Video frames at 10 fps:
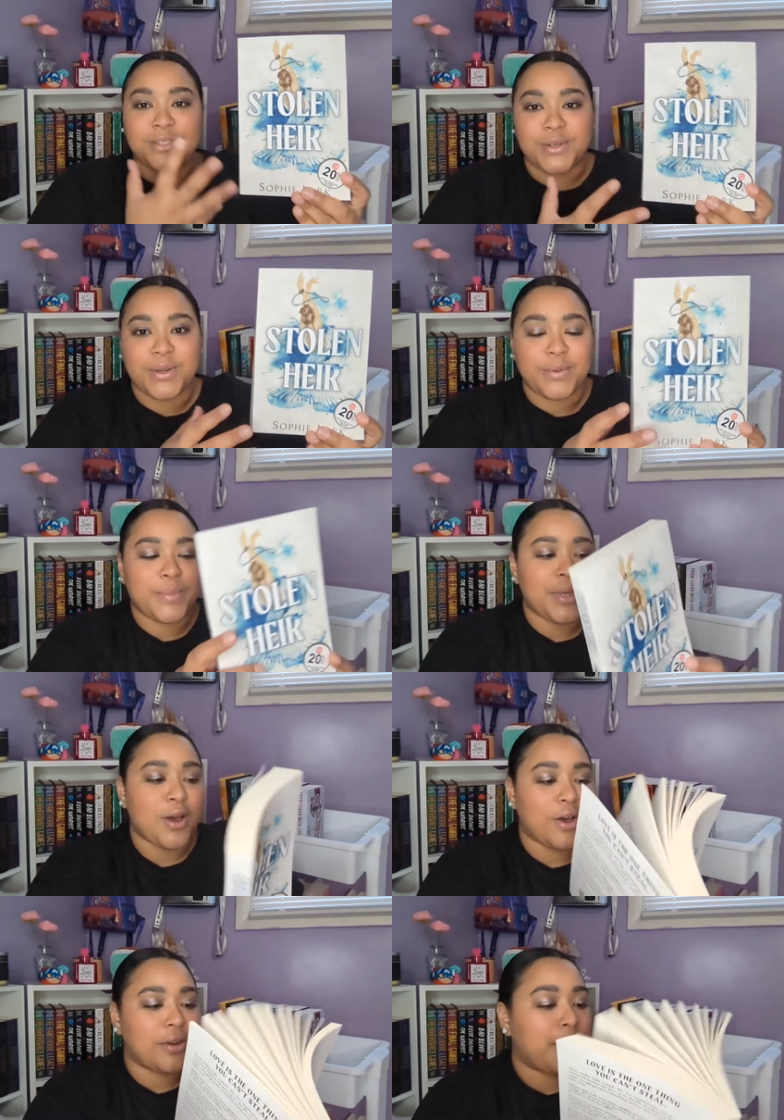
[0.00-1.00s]
so it will be
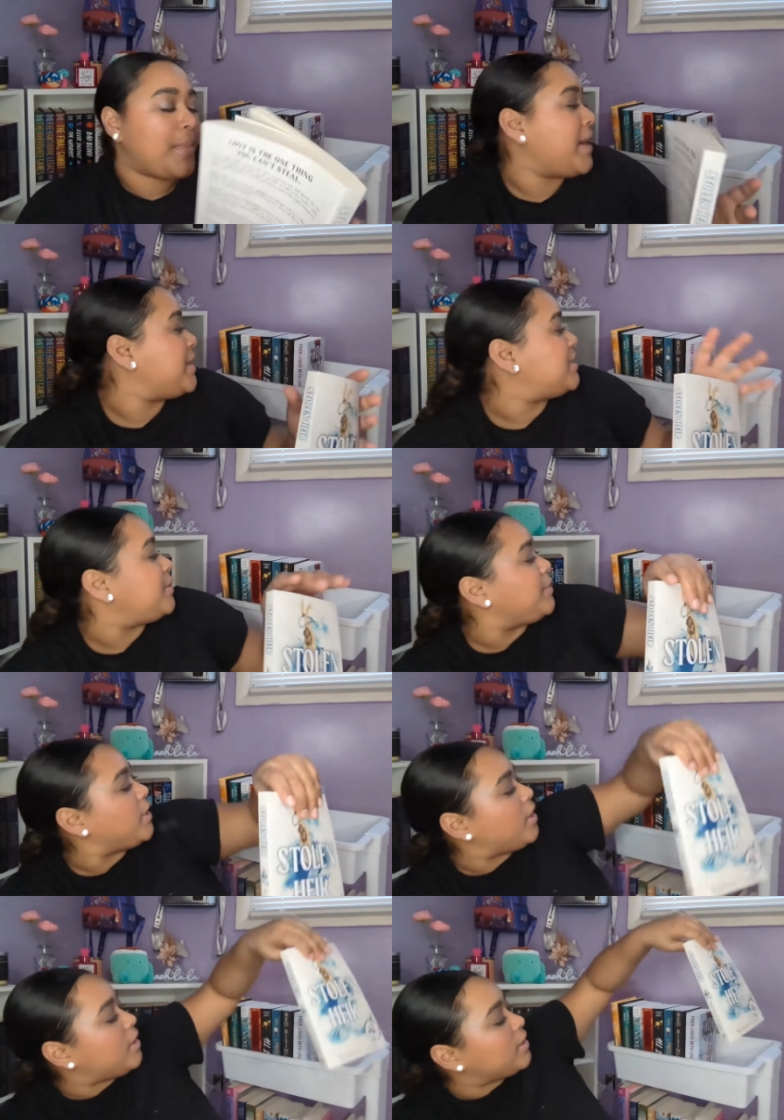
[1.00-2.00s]
on my
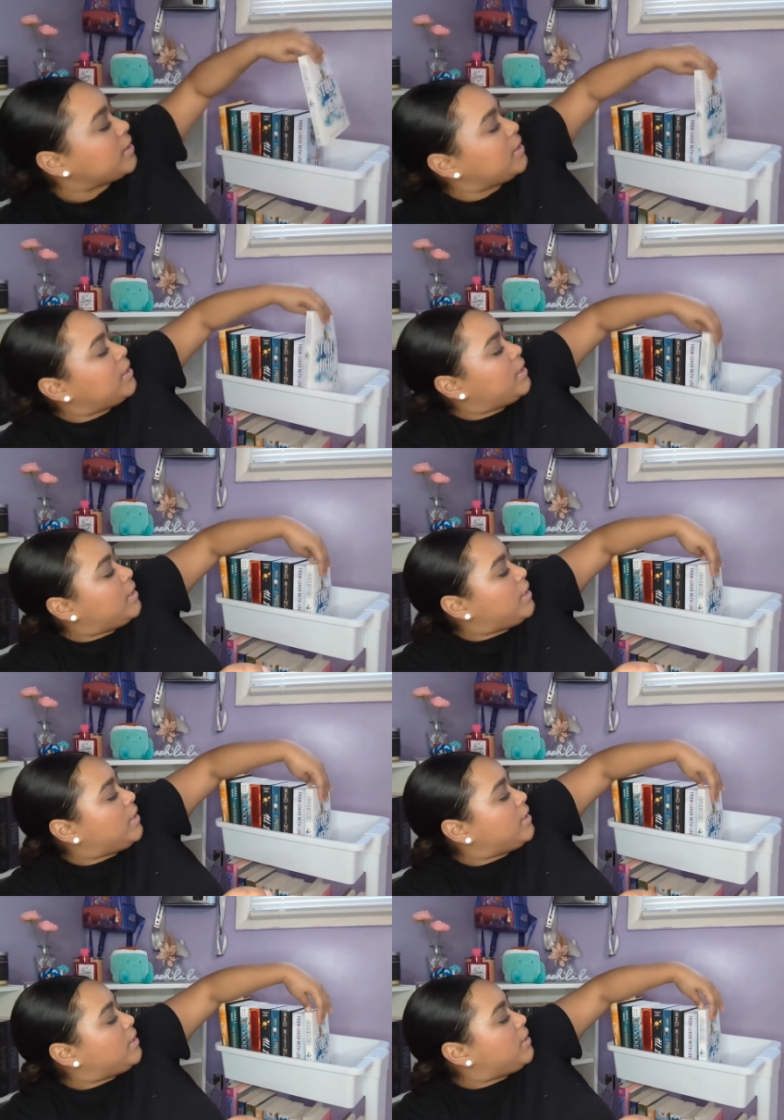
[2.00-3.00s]
TBR.
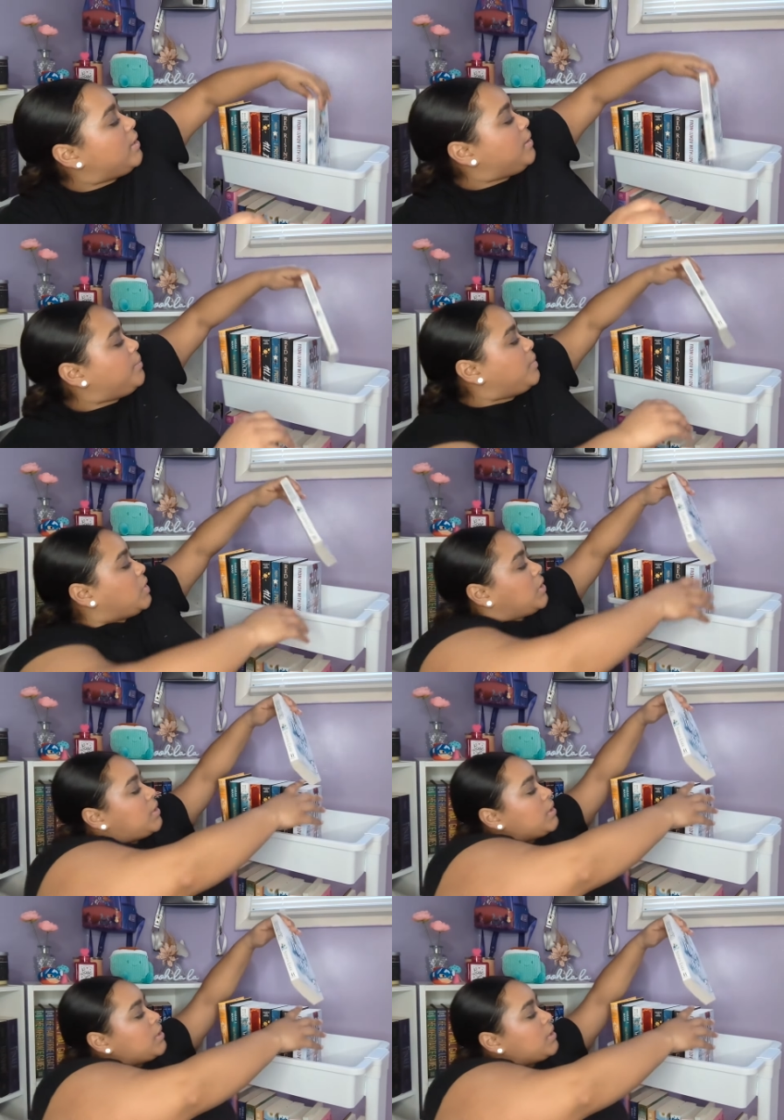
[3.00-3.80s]
Um,